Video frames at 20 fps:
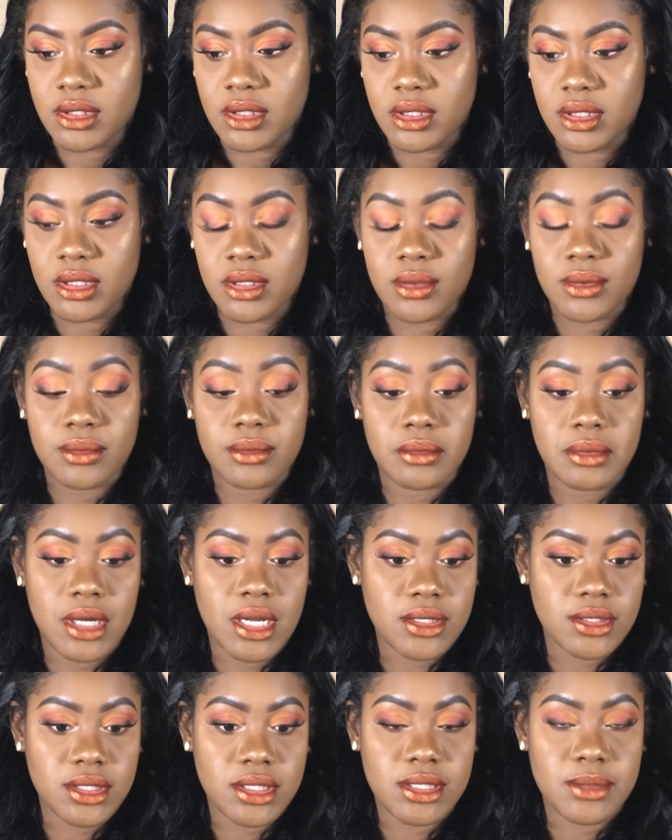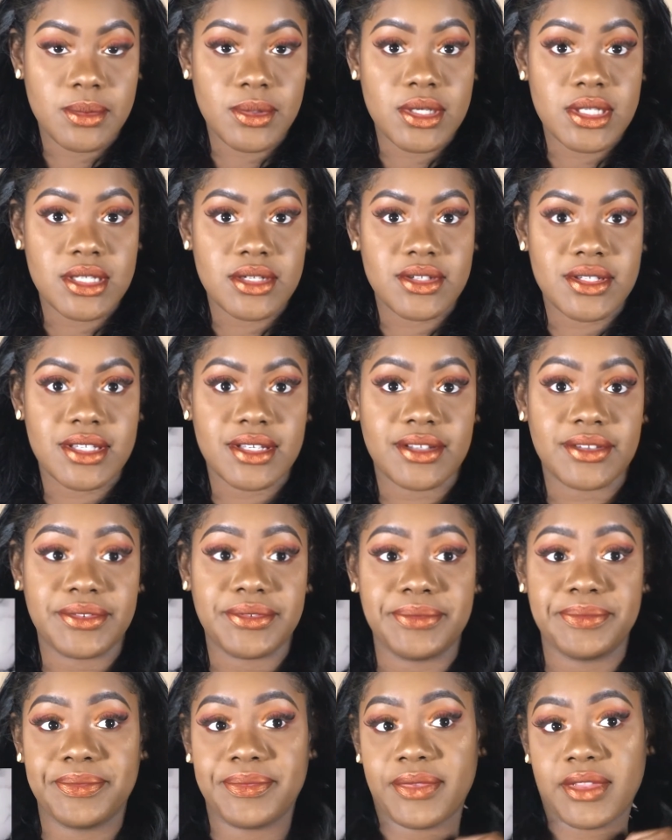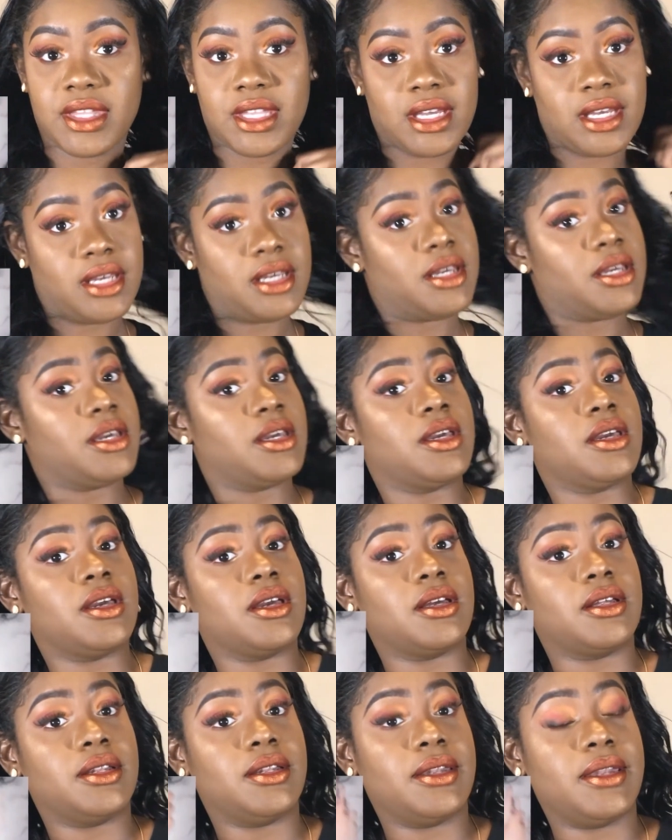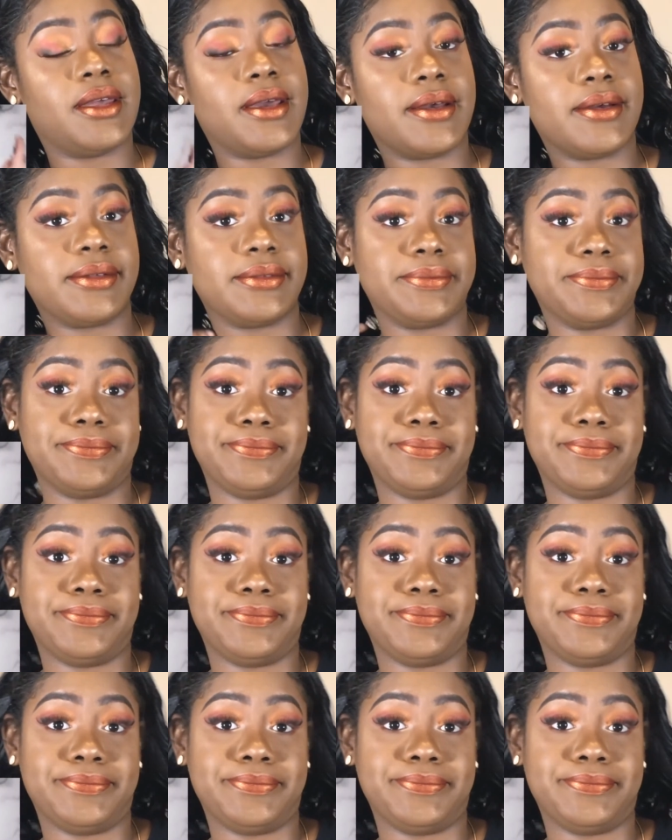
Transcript: Oh, now she sprays herself. Now,